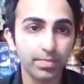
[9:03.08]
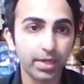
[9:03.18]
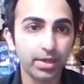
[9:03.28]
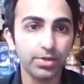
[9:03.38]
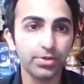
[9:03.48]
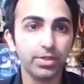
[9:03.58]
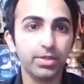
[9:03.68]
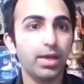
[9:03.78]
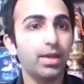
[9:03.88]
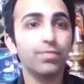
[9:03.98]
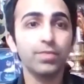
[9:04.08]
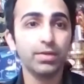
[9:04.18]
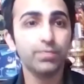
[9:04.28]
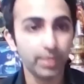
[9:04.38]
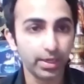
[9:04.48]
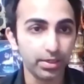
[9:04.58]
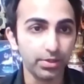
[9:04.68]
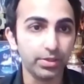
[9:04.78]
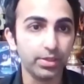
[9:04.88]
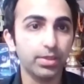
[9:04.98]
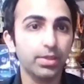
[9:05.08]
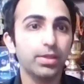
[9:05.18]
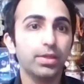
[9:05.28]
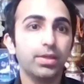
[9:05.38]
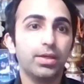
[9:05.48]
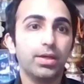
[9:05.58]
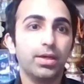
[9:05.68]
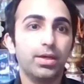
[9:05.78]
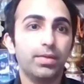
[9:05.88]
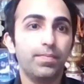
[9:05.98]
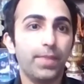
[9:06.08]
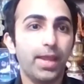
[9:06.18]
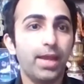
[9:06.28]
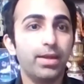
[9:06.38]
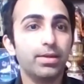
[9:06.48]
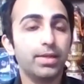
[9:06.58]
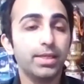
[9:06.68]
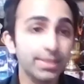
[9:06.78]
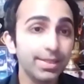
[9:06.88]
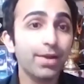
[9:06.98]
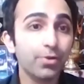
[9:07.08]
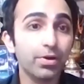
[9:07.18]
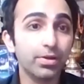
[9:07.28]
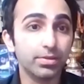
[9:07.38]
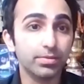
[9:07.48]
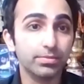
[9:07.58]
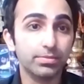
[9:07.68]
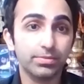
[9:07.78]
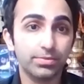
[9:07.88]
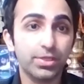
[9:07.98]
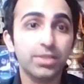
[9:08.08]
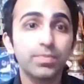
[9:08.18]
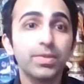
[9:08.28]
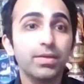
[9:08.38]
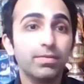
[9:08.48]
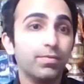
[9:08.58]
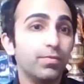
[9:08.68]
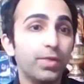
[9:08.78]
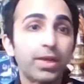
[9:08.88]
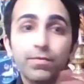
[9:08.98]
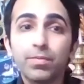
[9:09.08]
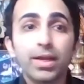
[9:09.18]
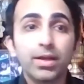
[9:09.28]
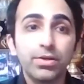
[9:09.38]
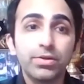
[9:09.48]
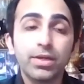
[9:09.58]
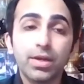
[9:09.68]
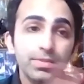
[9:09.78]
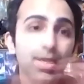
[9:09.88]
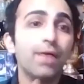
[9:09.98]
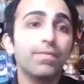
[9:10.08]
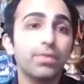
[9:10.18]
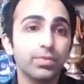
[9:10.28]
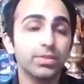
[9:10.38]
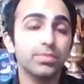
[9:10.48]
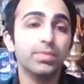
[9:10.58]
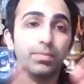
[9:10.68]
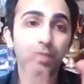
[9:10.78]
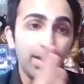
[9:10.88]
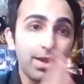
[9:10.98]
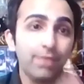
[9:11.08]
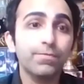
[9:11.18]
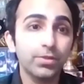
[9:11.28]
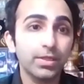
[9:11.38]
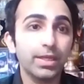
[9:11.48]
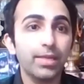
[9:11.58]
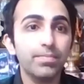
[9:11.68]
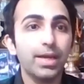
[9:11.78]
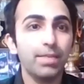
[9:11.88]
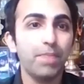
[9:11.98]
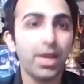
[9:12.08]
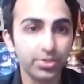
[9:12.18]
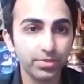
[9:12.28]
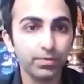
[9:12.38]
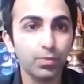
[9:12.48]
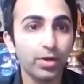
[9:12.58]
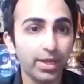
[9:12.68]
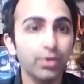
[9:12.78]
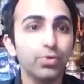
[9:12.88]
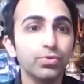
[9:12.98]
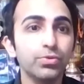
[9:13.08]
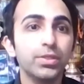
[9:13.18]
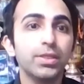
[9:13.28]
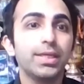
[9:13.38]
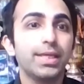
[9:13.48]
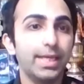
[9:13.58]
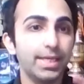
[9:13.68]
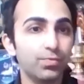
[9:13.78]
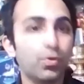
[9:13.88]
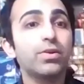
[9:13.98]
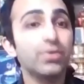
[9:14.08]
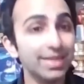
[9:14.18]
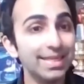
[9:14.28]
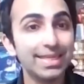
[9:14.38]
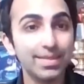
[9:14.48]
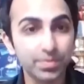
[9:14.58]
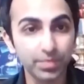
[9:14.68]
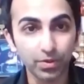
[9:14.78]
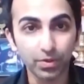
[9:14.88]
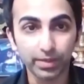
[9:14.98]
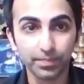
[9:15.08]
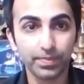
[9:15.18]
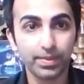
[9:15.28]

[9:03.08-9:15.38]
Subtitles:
my country. I love winning for my country. And it's in that order. Trust me, winning for my country comes afterwards. But love for the game and passion for what I do is what really keeps me going.